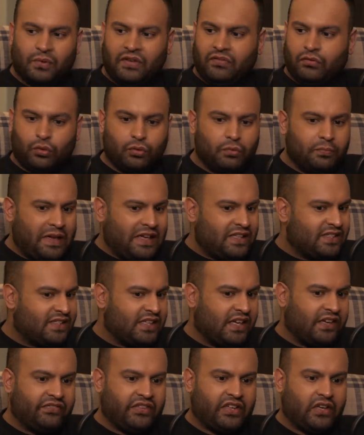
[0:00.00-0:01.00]
we've all met
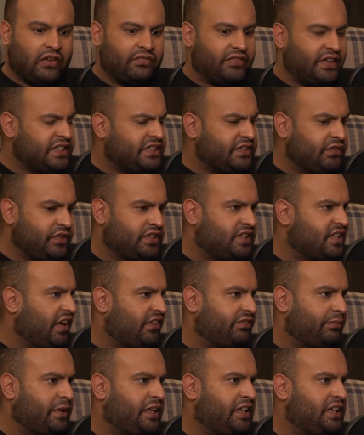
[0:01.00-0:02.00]
Seth and I've interviewed
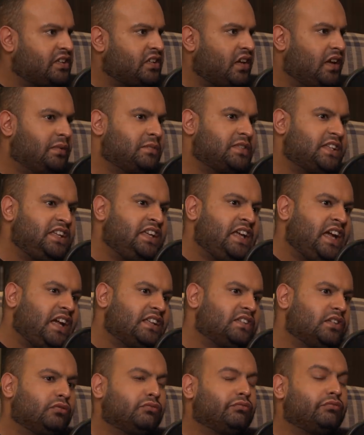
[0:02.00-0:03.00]
Seth many times and he
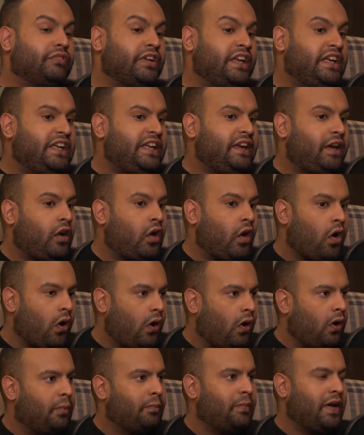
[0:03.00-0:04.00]
has a really
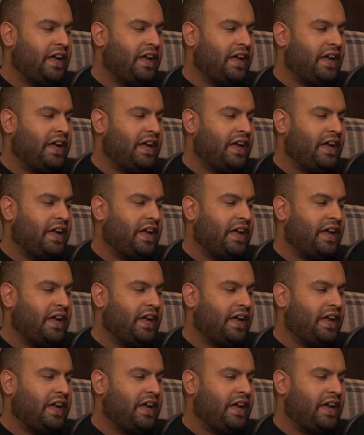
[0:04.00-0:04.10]
calm